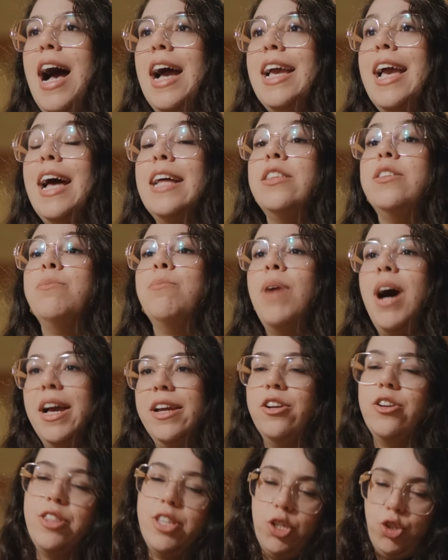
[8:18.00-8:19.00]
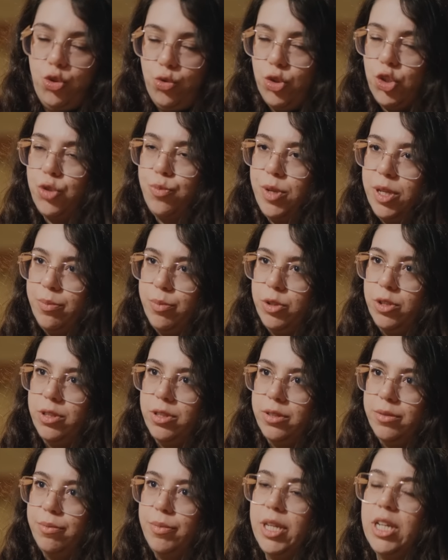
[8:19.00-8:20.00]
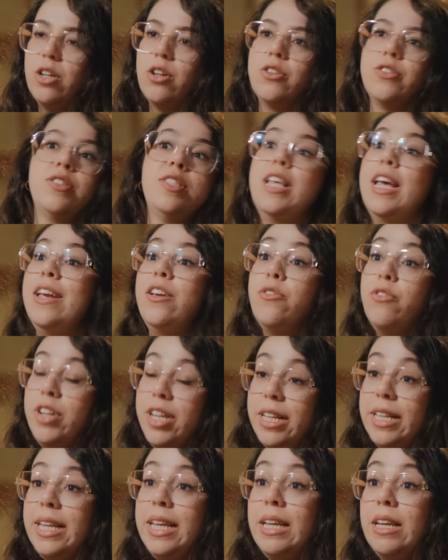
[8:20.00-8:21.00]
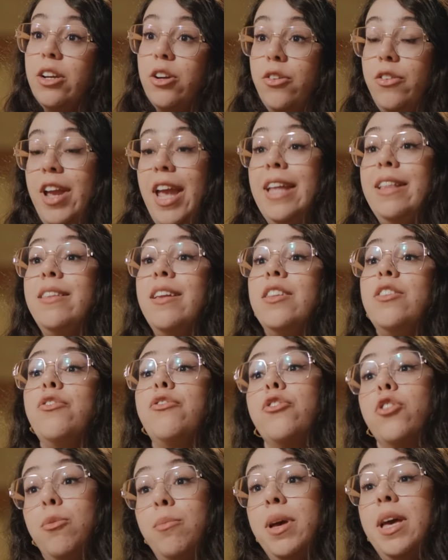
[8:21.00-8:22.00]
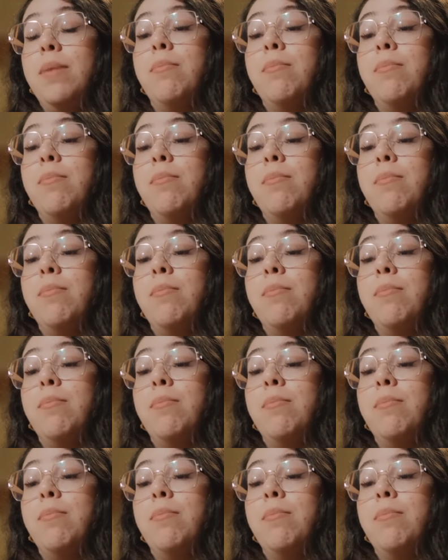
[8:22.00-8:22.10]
I admire the Jewish people because they really created from